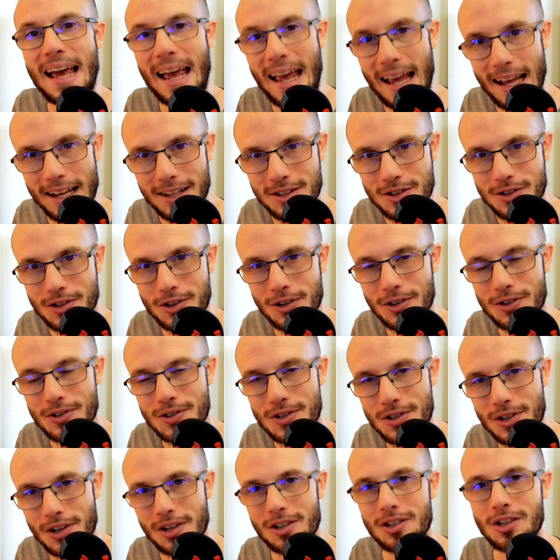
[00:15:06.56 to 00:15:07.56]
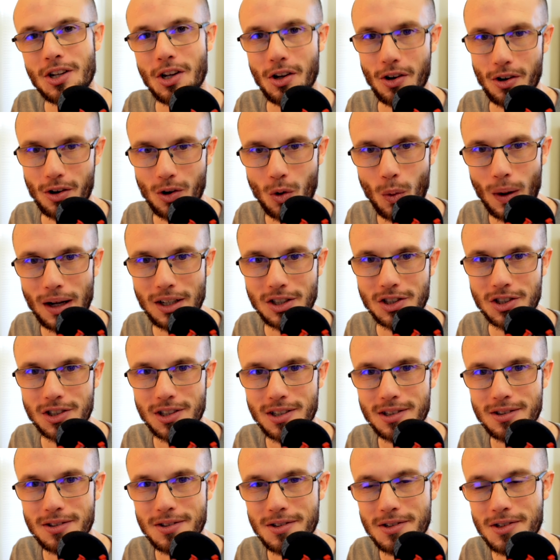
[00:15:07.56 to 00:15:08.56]
answers to your
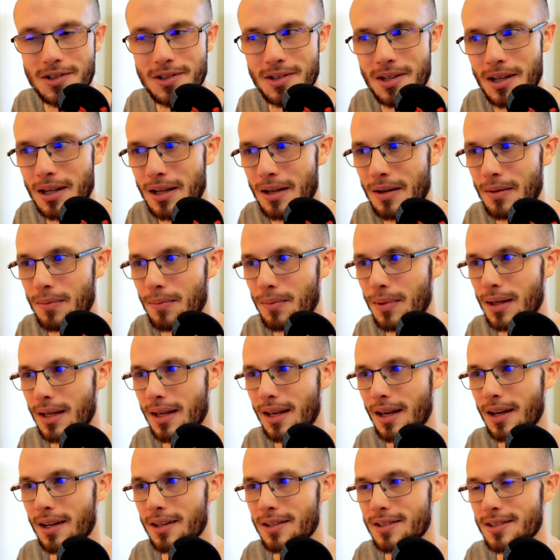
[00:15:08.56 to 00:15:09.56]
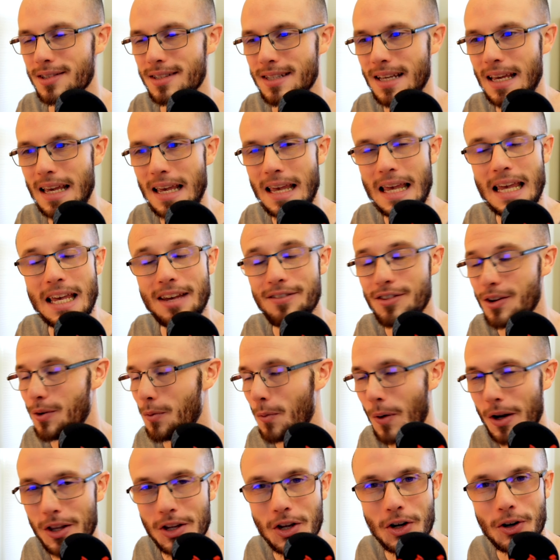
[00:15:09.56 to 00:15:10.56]
questions. Because even
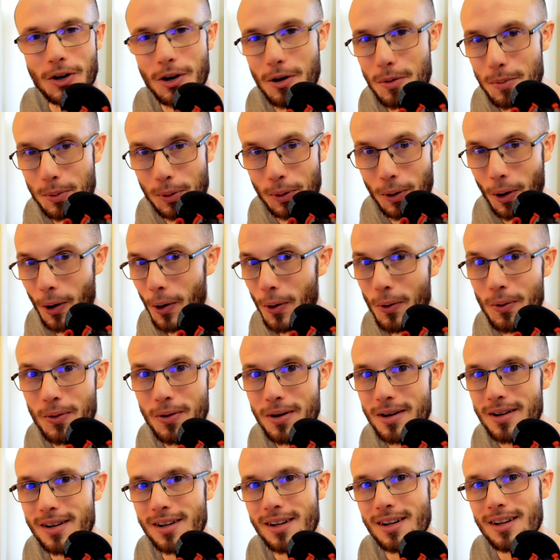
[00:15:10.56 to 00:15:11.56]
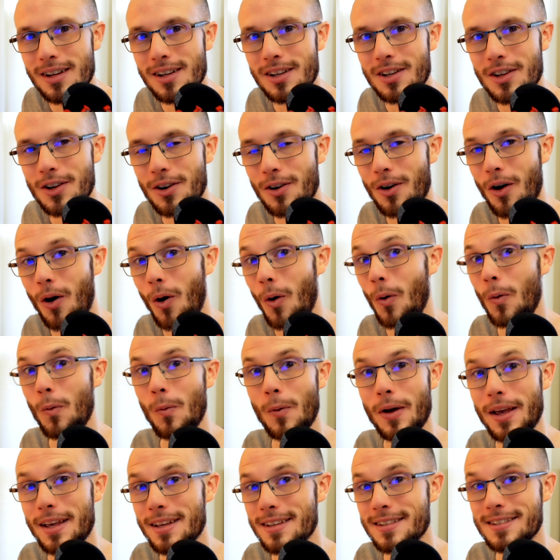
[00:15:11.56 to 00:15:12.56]
when you're a pro, you're
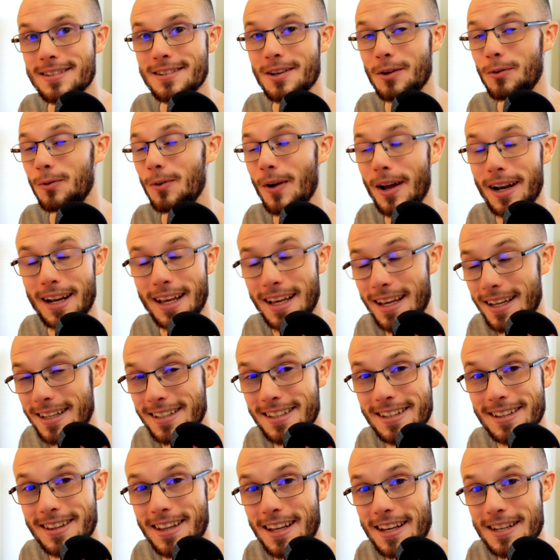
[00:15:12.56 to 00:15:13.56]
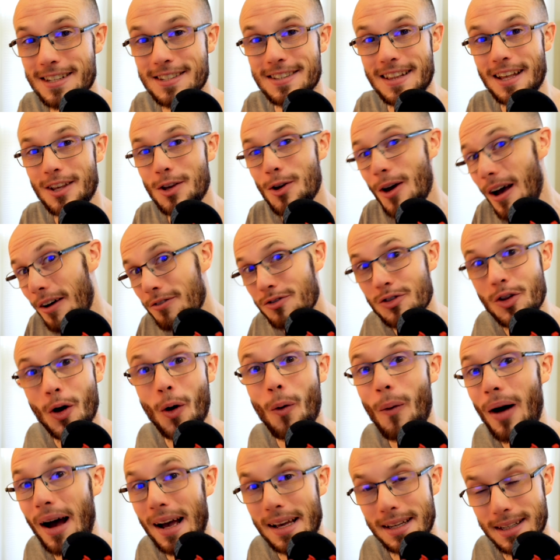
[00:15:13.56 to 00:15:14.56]
always running into things that you have no
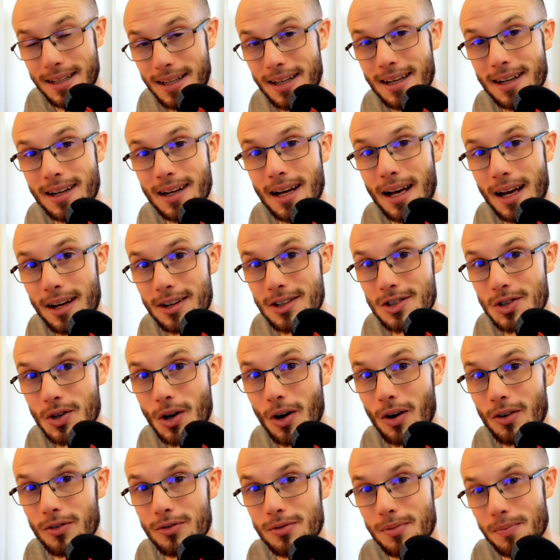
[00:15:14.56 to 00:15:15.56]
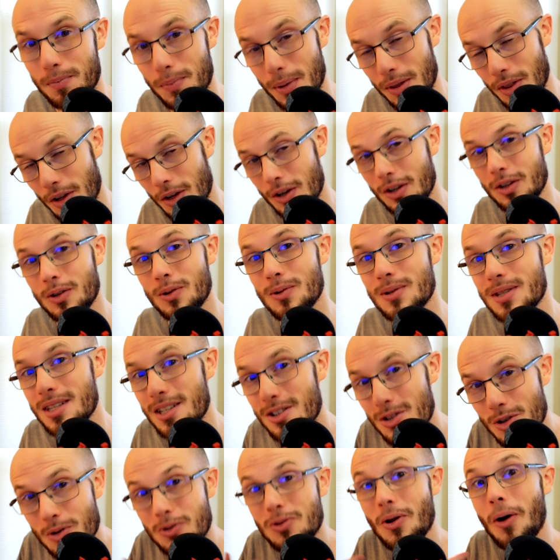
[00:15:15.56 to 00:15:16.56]
idea how to solve. But the good news
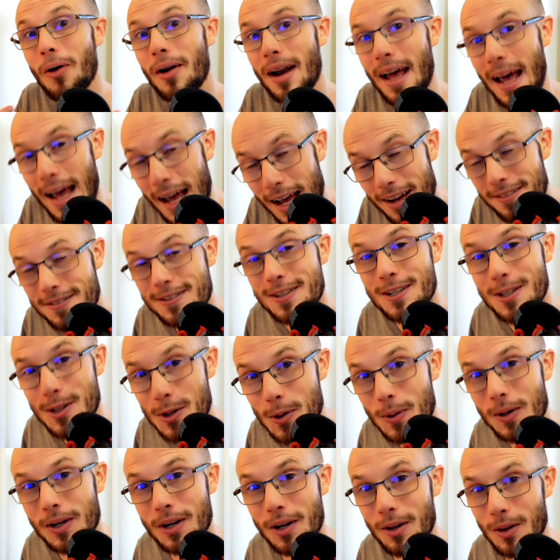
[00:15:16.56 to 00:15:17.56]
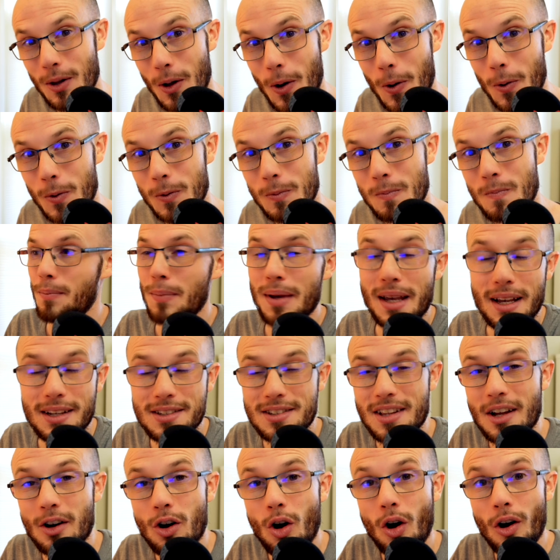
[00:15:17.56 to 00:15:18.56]
is you don't have to do it alone, because
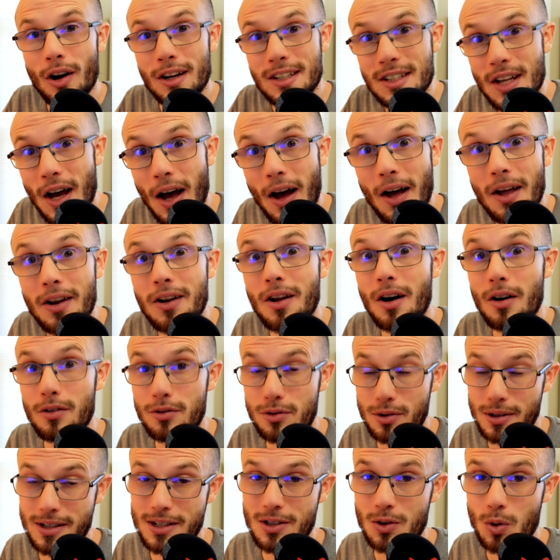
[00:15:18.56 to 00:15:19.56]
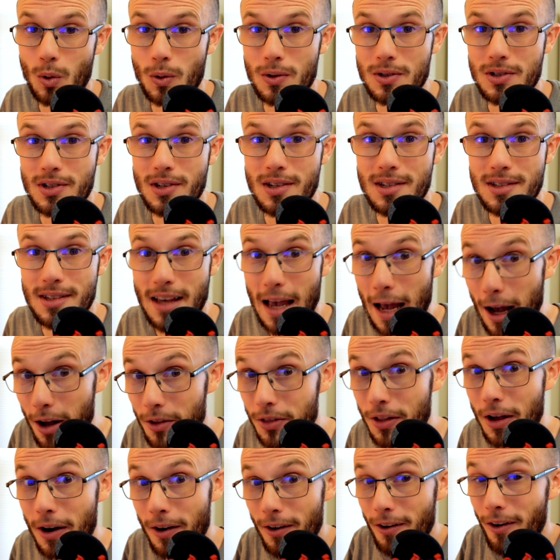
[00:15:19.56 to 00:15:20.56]
there are a ton of resources out
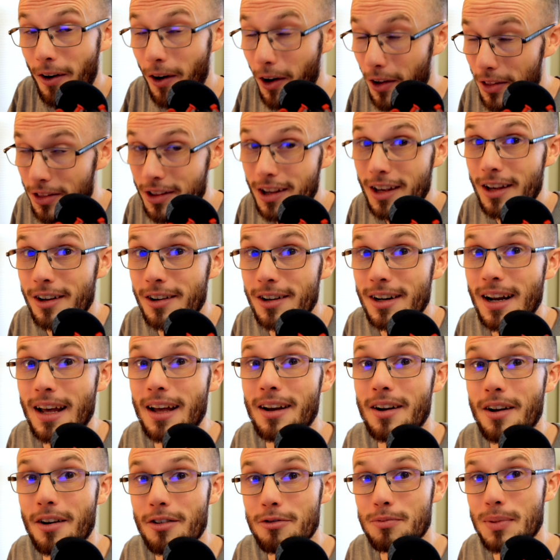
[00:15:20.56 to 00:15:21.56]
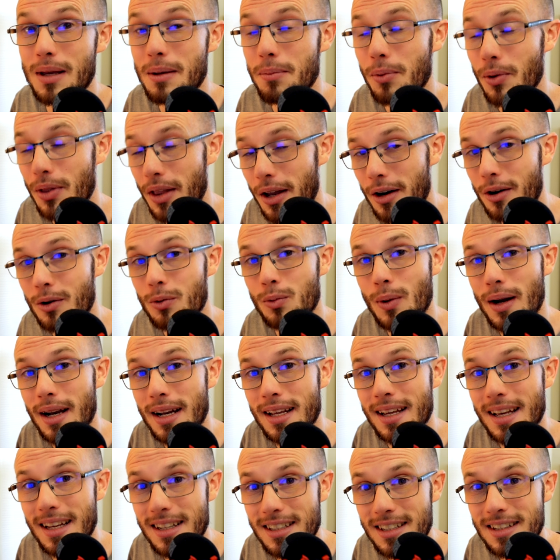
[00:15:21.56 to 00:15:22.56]
there on the internet of people that are
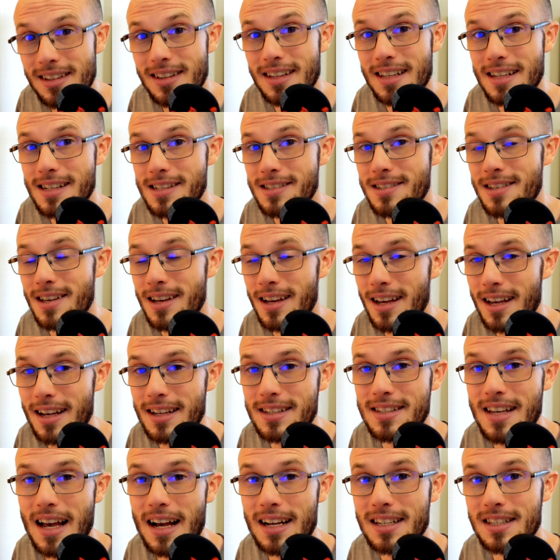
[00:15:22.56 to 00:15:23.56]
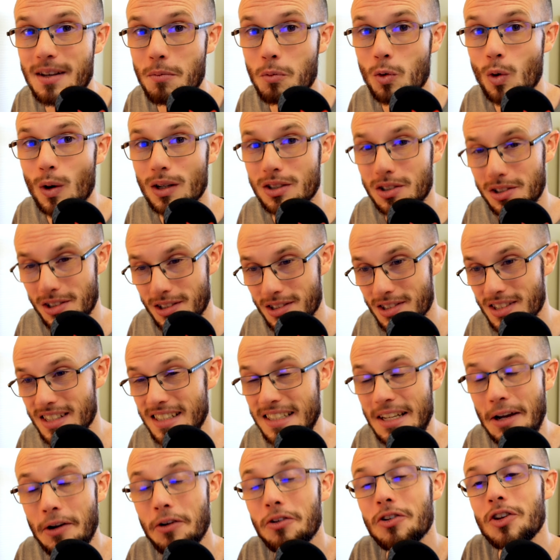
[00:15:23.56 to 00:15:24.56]
running into these exact same questions.
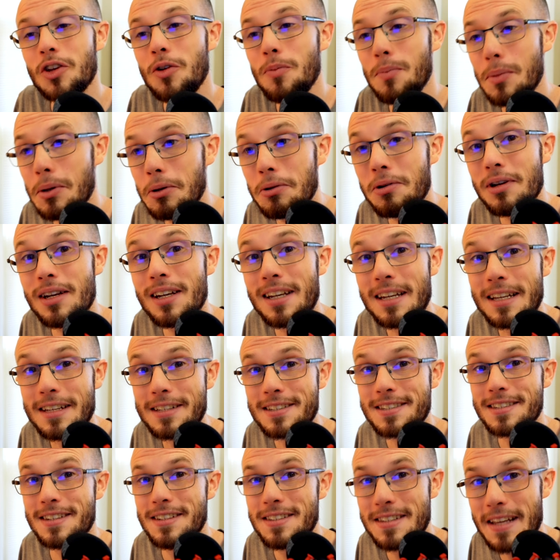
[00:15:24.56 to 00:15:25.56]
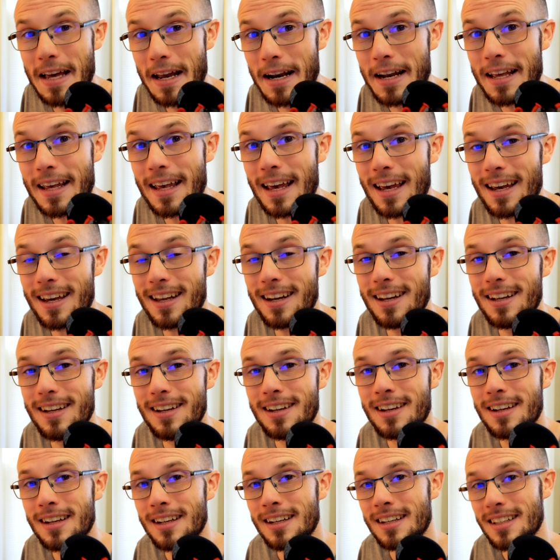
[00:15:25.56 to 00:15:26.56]
Entire communities dedicated
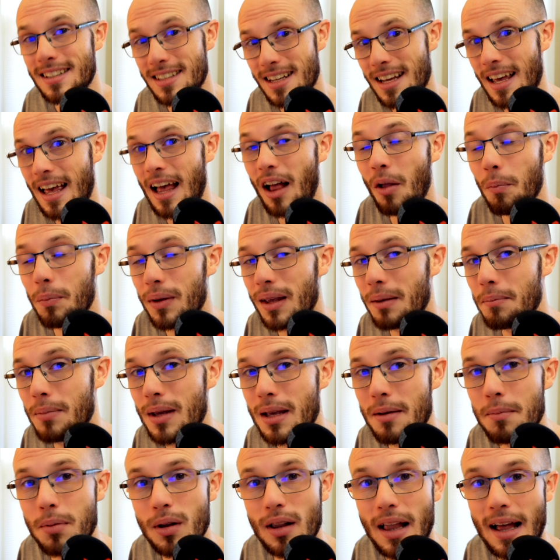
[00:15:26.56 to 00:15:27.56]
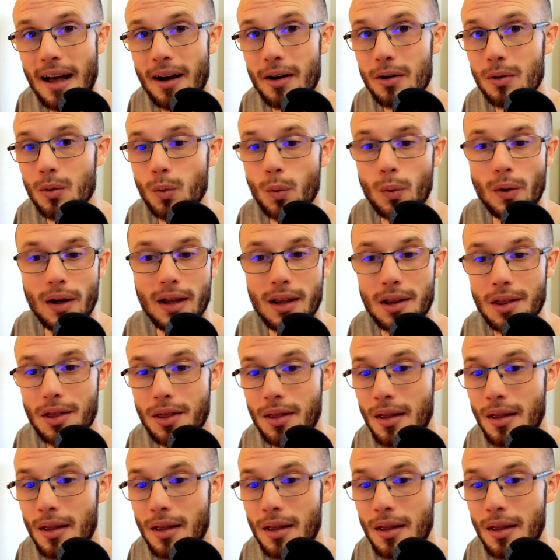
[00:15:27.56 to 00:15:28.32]
to helping people out with